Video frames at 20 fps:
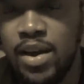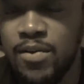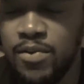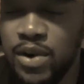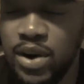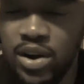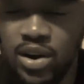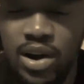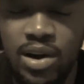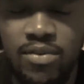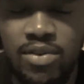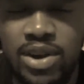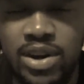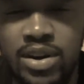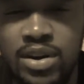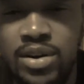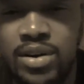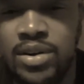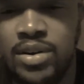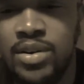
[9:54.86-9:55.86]
for
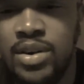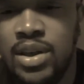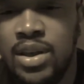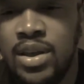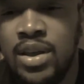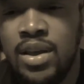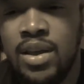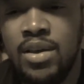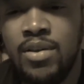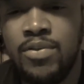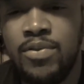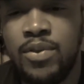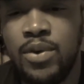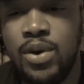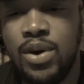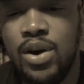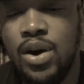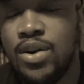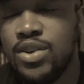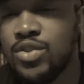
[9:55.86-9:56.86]
governor,
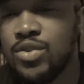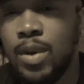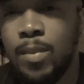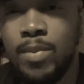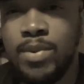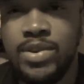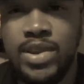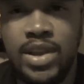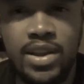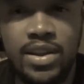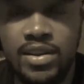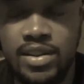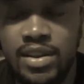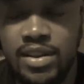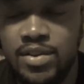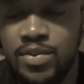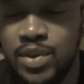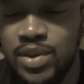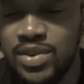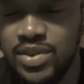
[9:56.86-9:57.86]
for House of
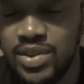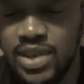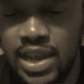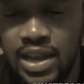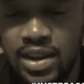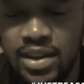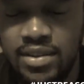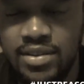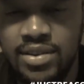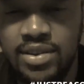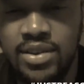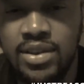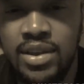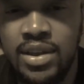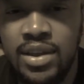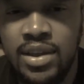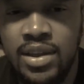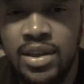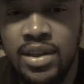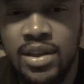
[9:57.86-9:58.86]
Representatives, for Senate,
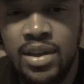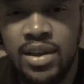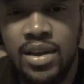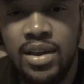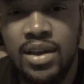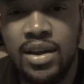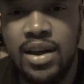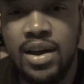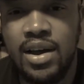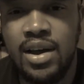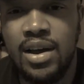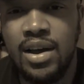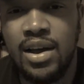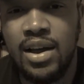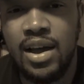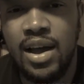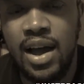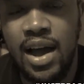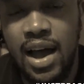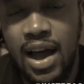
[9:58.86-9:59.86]

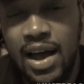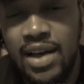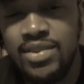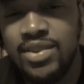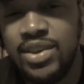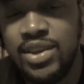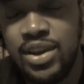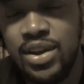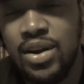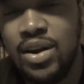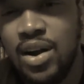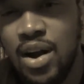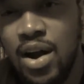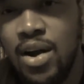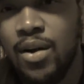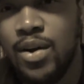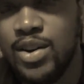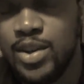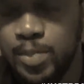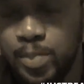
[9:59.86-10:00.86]
ask your
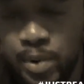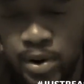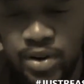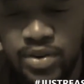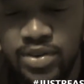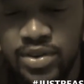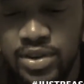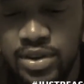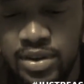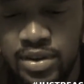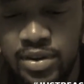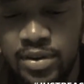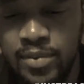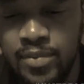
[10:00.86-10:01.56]
congressperson